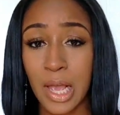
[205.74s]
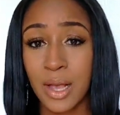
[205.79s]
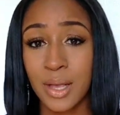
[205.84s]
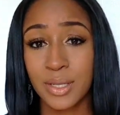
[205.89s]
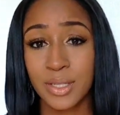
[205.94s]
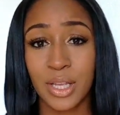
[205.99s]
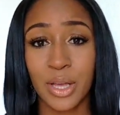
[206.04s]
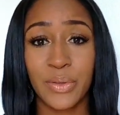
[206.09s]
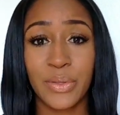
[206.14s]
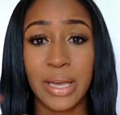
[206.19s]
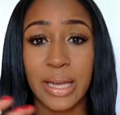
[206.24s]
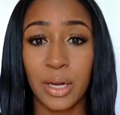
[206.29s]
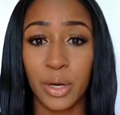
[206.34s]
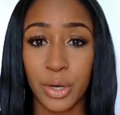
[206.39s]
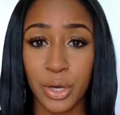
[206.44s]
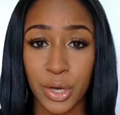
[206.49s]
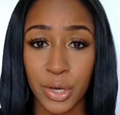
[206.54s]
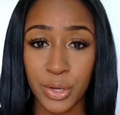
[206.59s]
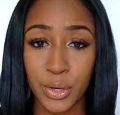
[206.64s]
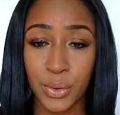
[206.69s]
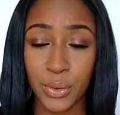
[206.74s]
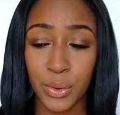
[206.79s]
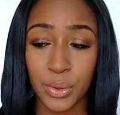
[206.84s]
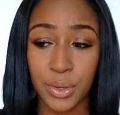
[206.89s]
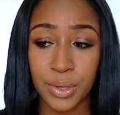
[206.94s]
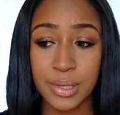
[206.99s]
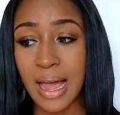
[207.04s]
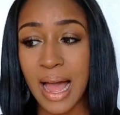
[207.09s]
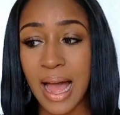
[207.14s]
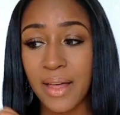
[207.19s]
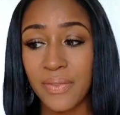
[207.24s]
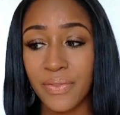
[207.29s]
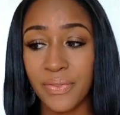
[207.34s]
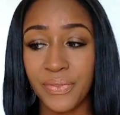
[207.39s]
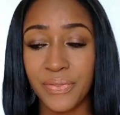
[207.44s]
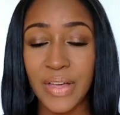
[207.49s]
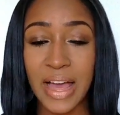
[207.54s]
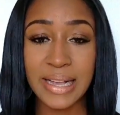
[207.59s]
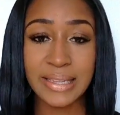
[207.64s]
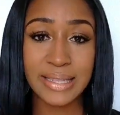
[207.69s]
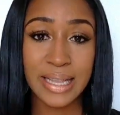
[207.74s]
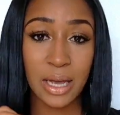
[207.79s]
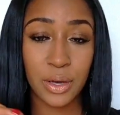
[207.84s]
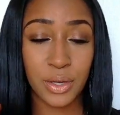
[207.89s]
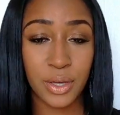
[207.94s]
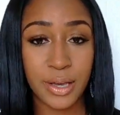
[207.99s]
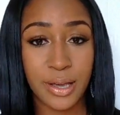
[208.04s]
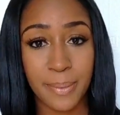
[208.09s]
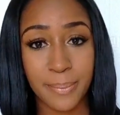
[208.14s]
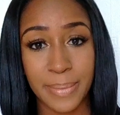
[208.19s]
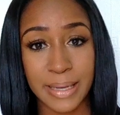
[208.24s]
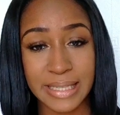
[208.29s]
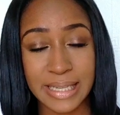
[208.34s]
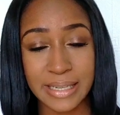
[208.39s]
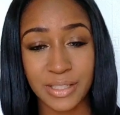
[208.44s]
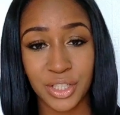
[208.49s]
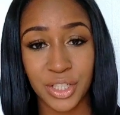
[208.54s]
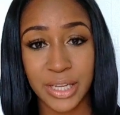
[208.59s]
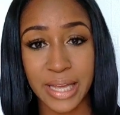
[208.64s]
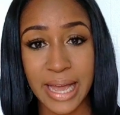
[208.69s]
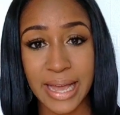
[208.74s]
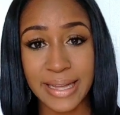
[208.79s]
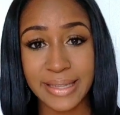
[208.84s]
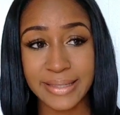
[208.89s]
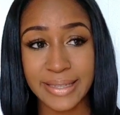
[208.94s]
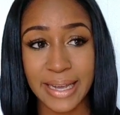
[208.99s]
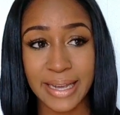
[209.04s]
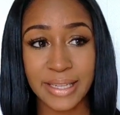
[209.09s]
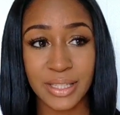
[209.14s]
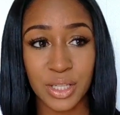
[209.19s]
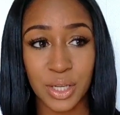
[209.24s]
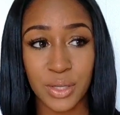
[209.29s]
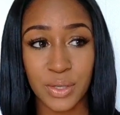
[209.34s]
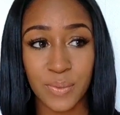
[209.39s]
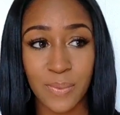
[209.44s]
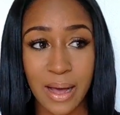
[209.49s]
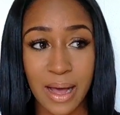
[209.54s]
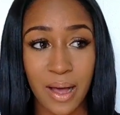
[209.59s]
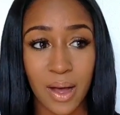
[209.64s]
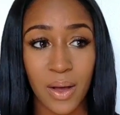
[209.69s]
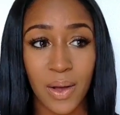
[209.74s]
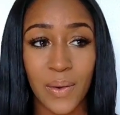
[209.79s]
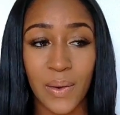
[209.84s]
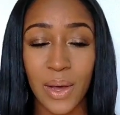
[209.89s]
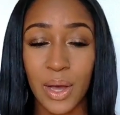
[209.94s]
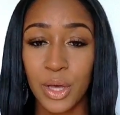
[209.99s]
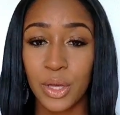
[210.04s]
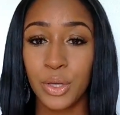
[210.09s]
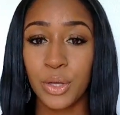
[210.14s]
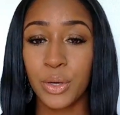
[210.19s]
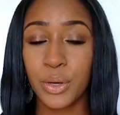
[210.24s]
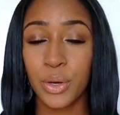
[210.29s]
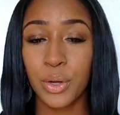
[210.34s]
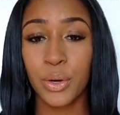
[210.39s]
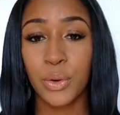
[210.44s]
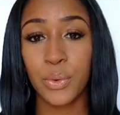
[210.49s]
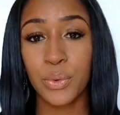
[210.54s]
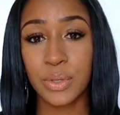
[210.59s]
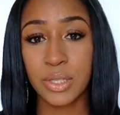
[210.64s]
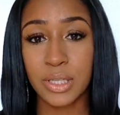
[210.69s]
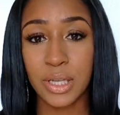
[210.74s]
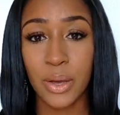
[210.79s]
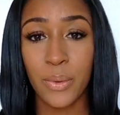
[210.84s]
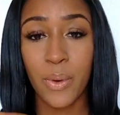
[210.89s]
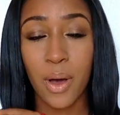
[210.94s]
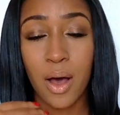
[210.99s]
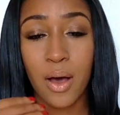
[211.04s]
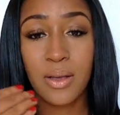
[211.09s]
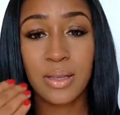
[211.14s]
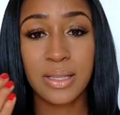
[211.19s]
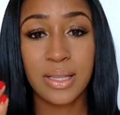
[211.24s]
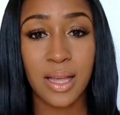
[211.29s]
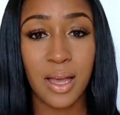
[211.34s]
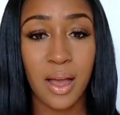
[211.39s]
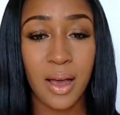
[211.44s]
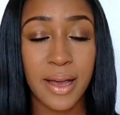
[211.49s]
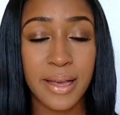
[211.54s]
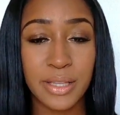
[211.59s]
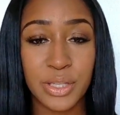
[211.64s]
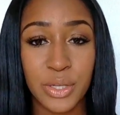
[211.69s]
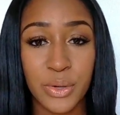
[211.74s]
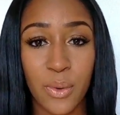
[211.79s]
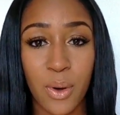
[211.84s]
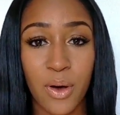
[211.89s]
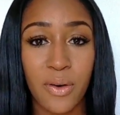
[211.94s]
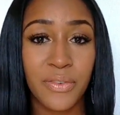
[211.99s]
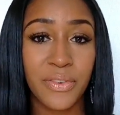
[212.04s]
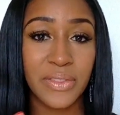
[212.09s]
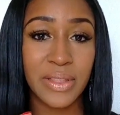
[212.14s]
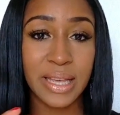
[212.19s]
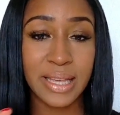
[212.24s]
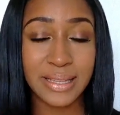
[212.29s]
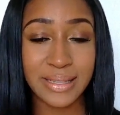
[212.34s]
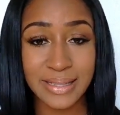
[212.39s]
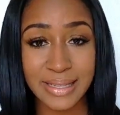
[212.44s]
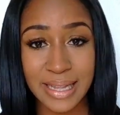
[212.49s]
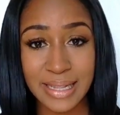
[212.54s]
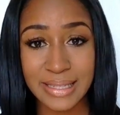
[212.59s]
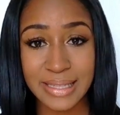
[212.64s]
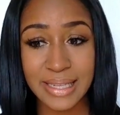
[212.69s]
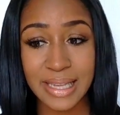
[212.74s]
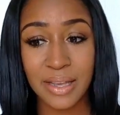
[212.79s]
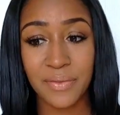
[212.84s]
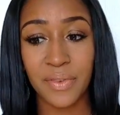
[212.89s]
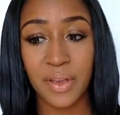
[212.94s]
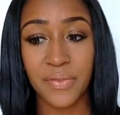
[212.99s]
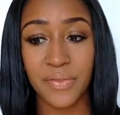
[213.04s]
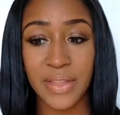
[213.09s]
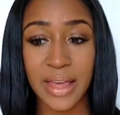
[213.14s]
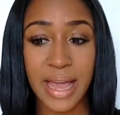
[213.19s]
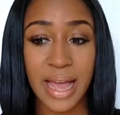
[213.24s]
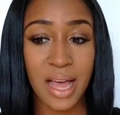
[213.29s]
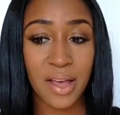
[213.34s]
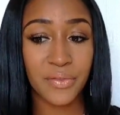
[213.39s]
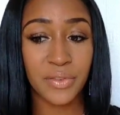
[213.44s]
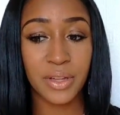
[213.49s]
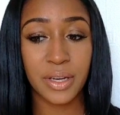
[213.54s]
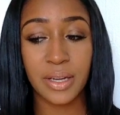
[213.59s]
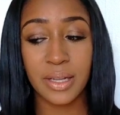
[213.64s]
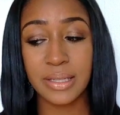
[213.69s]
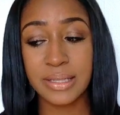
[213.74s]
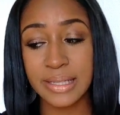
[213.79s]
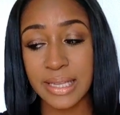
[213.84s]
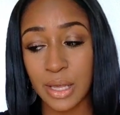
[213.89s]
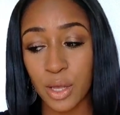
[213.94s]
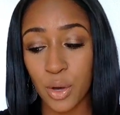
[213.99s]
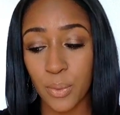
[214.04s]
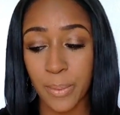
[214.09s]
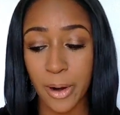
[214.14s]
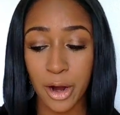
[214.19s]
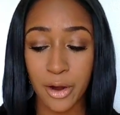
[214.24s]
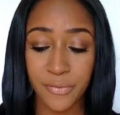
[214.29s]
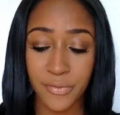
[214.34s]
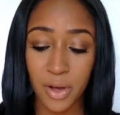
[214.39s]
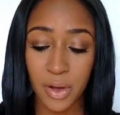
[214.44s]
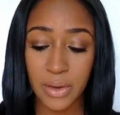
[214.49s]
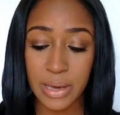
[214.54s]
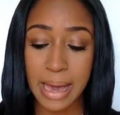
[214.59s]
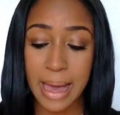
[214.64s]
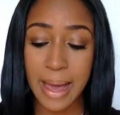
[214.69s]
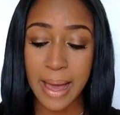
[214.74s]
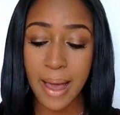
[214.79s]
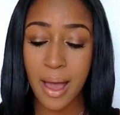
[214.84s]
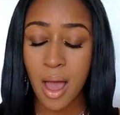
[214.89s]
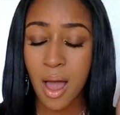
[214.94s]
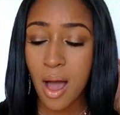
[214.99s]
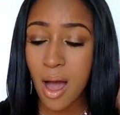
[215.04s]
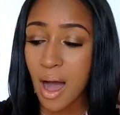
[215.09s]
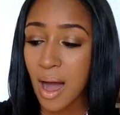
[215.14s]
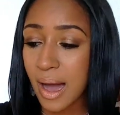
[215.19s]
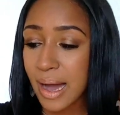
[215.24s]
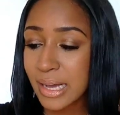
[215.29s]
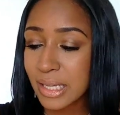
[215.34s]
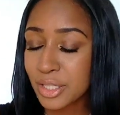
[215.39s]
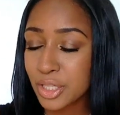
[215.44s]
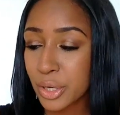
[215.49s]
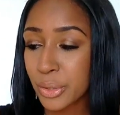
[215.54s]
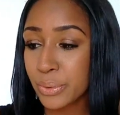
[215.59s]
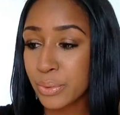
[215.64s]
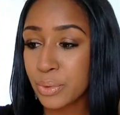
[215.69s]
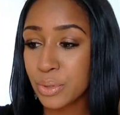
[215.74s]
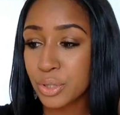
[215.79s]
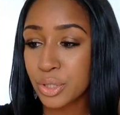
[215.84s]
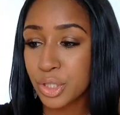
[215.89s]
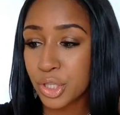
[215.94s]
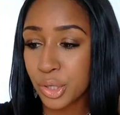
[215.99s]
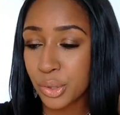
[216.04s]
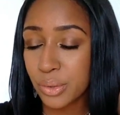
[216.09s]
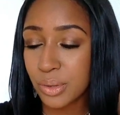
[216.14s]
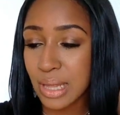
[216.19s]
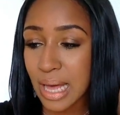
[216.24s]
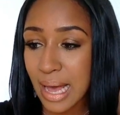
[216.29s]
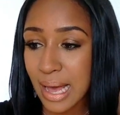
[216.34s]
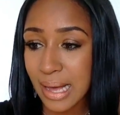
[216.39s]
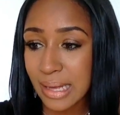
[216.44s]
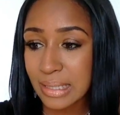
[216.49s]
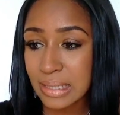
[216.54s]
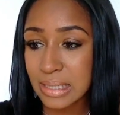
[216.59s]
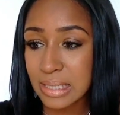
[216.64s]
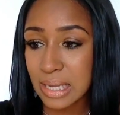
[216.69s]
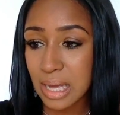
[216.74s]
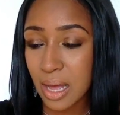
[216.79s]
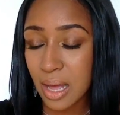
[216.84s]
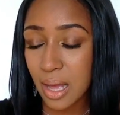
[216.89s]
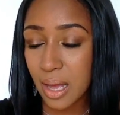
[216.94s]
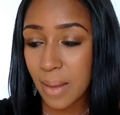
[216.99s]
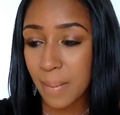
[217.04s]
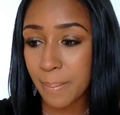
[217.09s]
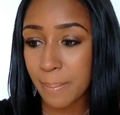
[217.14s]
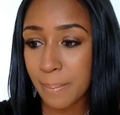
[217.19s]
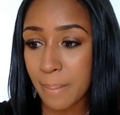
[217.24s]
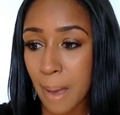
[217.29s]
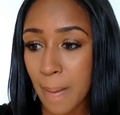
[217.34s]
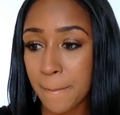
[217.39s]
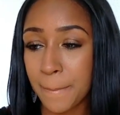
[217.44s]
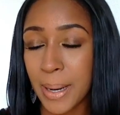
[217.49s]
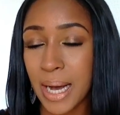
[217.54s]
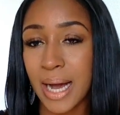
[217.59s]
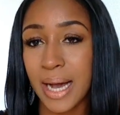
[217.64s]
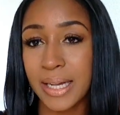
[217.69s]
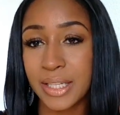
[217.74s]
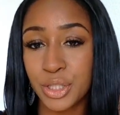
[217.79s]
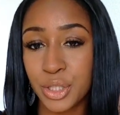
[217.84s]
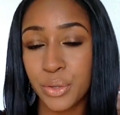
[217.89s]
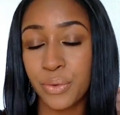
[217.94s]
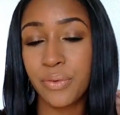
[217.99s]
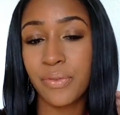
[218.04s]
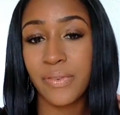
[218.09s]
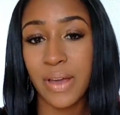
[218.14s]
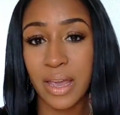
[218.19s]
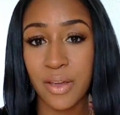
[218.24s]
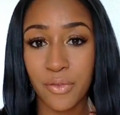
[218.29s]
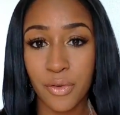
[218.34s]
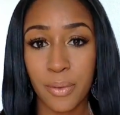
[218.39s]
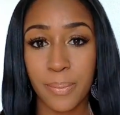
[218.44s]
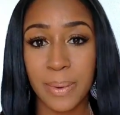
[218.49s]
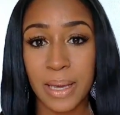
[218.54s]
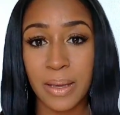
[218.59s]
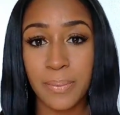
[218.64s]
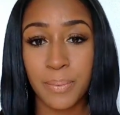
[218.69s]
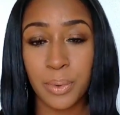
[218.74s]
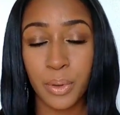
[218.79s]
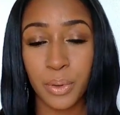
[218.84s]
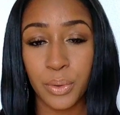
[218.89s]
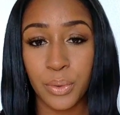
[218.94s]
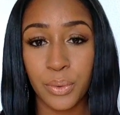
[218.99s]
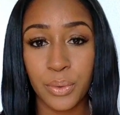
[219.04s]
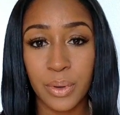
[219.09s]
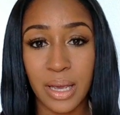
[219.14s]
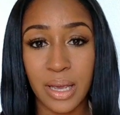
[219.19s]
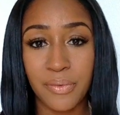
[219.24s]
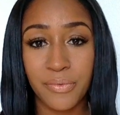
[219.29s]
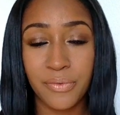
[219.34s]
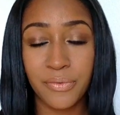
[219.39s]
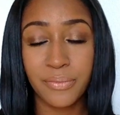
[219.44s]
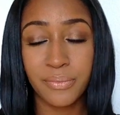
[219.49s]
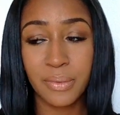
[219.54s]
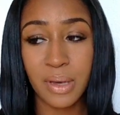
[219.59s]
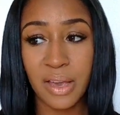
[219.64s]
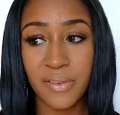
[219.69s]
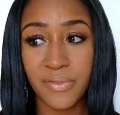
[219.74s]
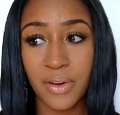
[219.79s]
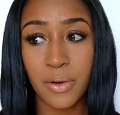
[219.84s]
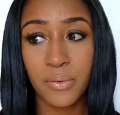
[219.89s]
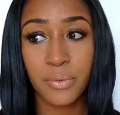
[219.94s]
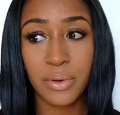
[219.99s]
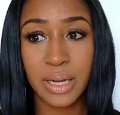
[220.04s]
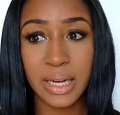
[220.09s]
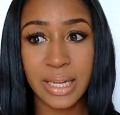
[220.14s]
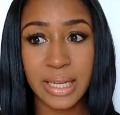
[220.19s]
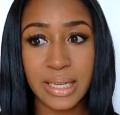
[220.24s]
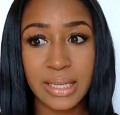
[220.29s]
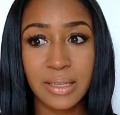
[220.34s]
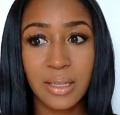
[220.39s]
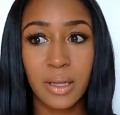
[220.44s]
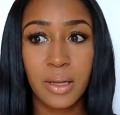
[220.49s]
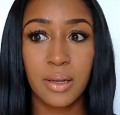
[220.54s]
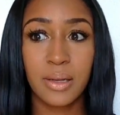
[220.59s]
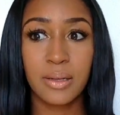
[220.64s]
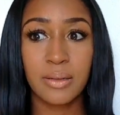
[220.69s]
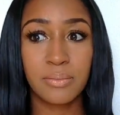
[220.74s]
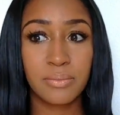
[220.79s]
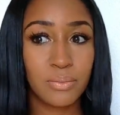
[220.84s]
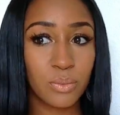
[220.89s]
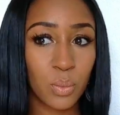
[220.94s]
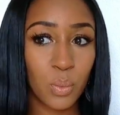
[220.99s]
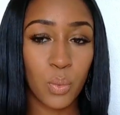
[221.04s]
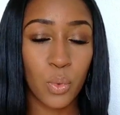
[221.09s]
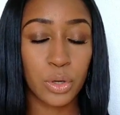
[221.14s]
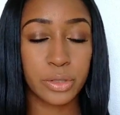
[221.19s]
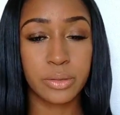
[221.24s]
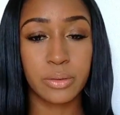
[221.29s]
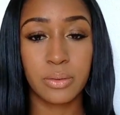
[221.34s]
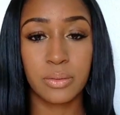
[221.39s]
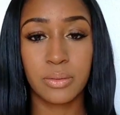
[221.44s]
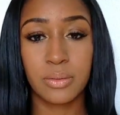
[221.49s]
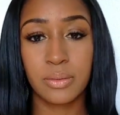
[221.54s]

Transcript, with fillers: so they look at yours and that's how you can potentially get a date as well you can also ask the guy to offer the incentive if they haven't seen your profile yet i don't do that um, but i do favorite people if if i really want